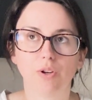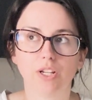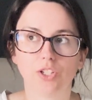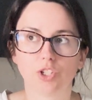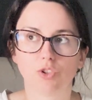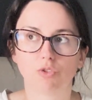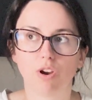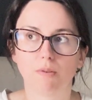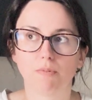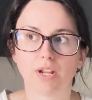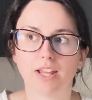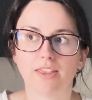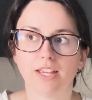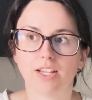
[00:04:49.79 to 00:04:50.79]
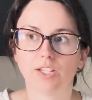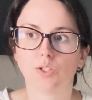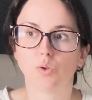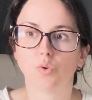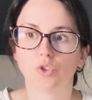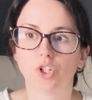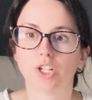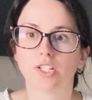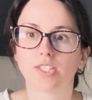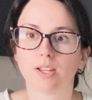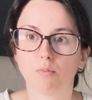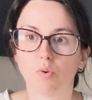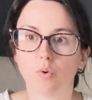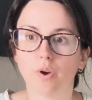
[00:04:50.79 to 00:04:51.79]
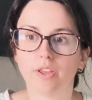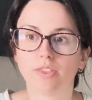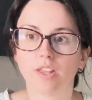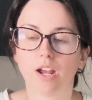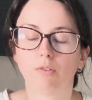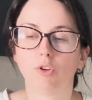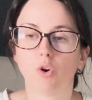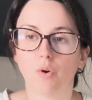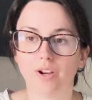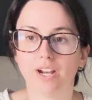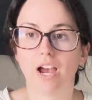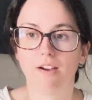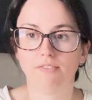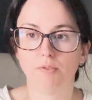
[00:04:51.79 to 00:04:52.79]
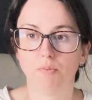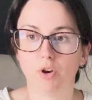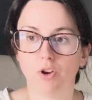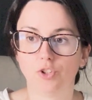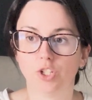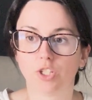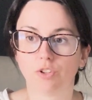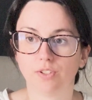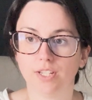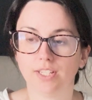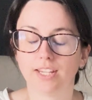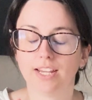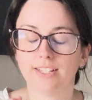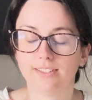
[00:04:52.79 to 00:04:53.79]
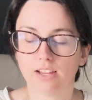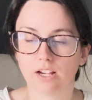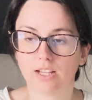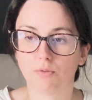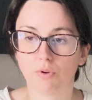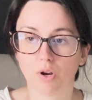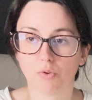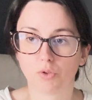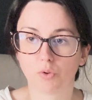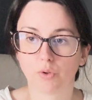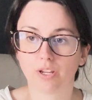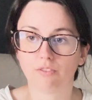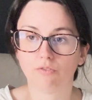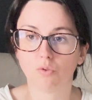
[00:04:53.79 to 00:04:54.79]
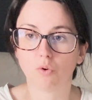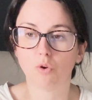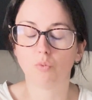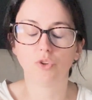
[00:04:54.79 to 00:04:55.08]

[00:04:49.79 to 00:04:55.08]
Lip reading: Instagram that I think is launching at some point that I'm going to have to purchase because it's exactly what I was looking for,